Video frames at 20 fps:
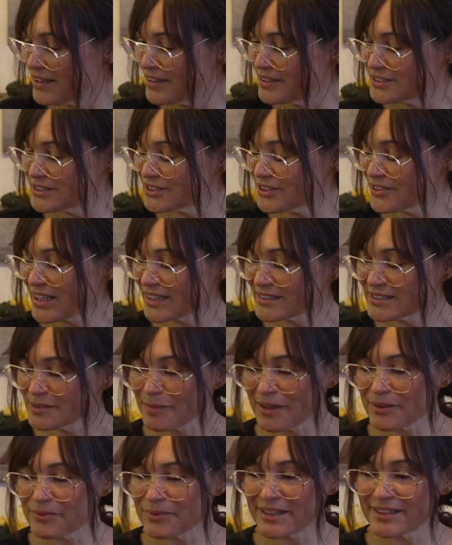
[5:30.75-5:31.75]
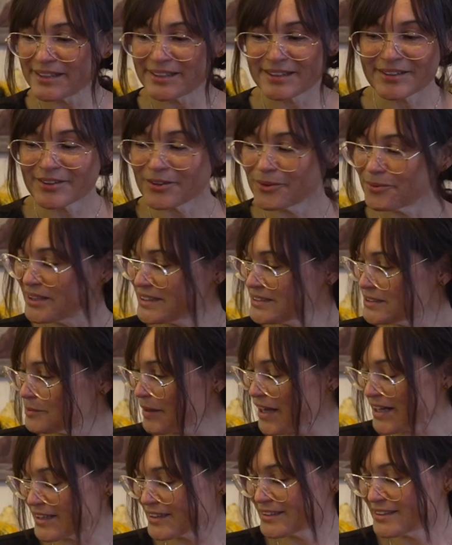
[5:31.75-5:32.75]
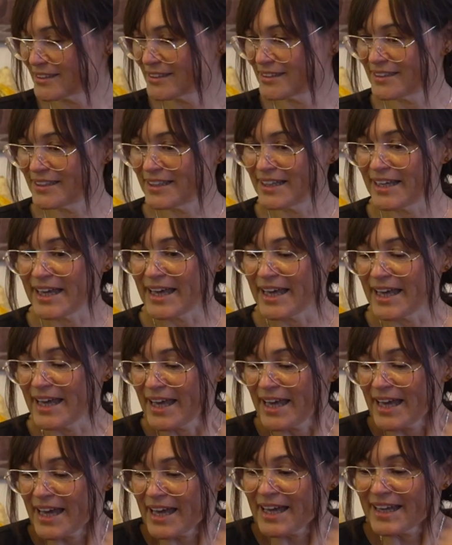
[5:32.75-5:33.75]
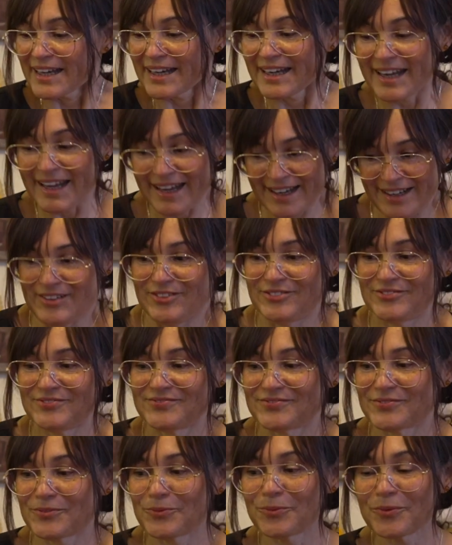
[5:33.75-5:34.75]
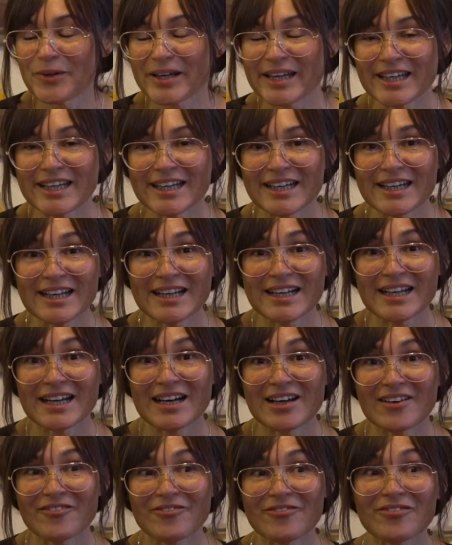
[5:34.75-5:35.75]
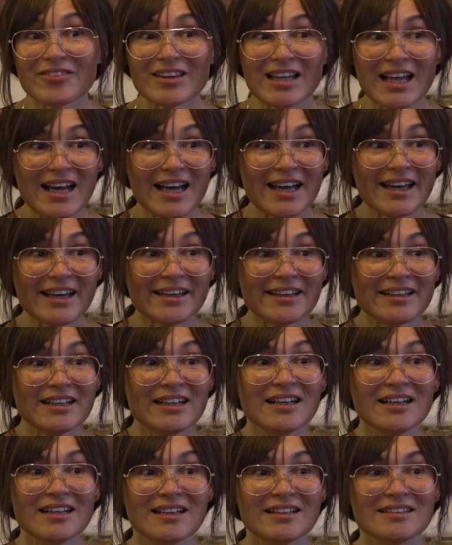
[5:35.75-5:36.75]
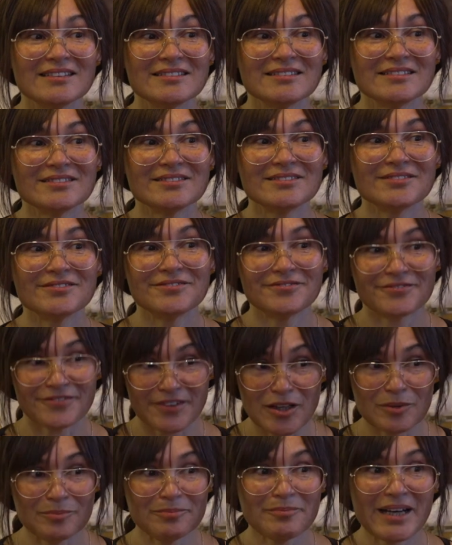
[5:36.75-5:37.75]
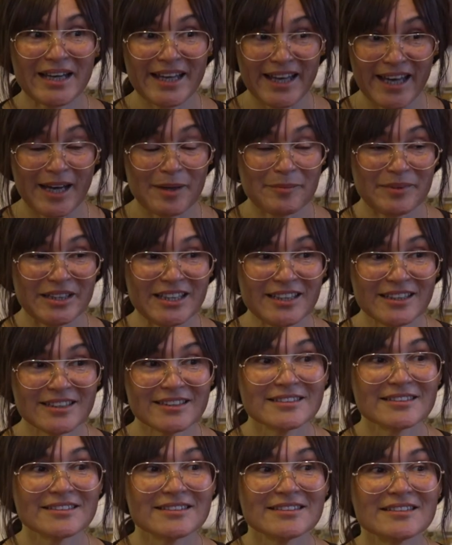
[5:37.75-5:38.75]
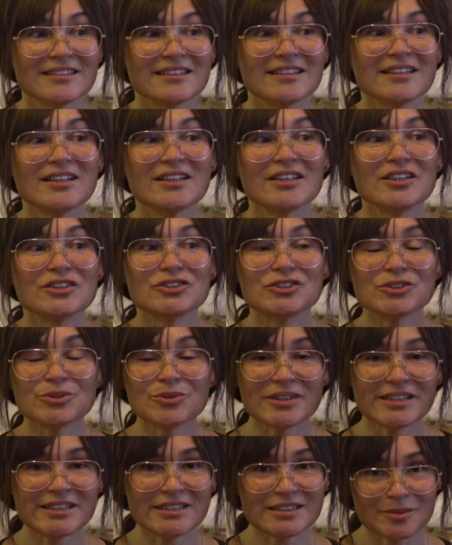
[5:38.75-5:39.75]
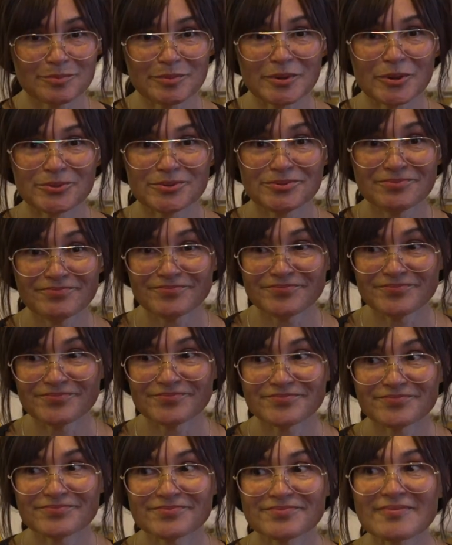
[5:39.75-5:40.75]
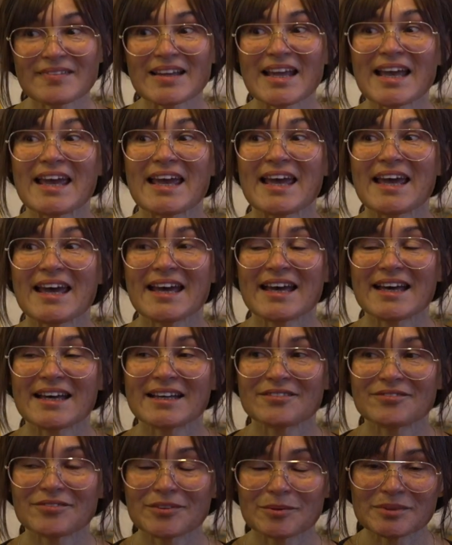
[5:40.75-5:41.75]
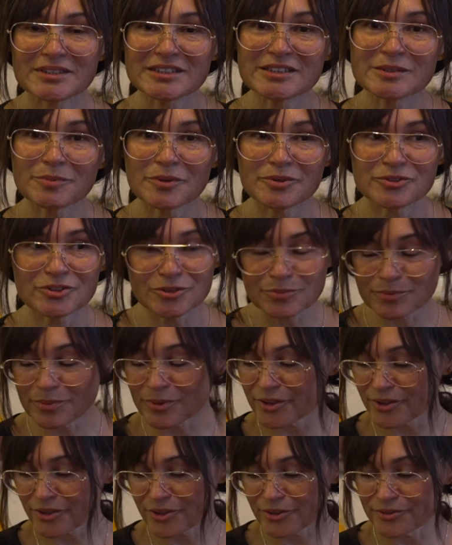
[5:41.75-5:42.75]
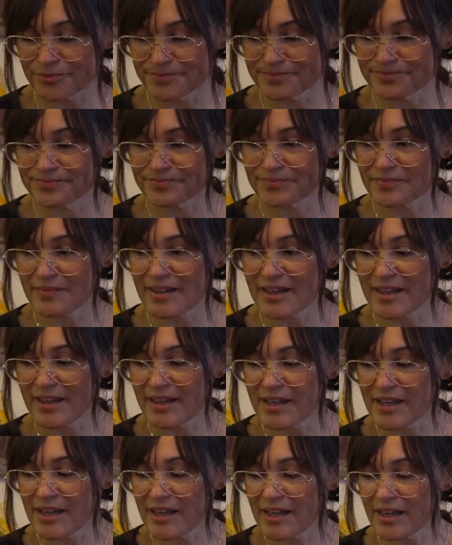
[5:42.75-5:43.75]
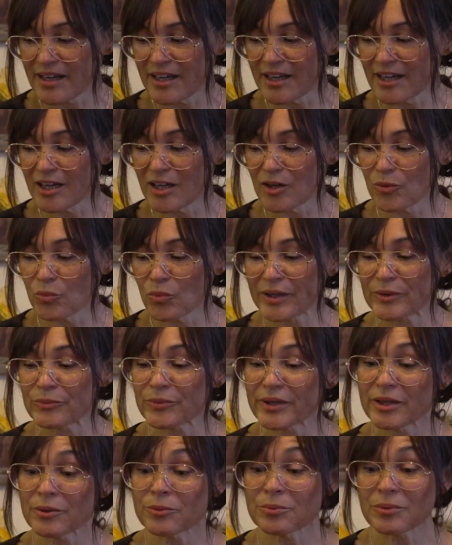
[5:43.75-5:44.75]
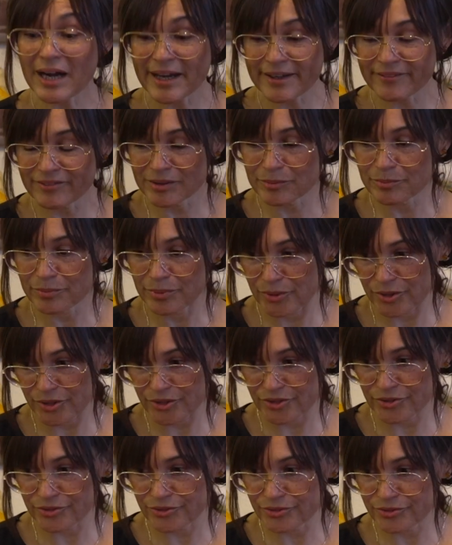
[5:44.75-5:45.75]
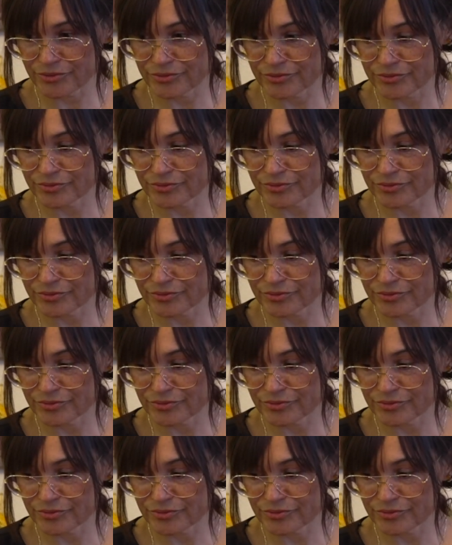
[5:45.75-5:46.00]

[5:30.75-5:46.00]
So that's my ready to go waist pack. Now we fly from Miami to Lisbon and from Lisbon to Porto. When we arrive in Porto,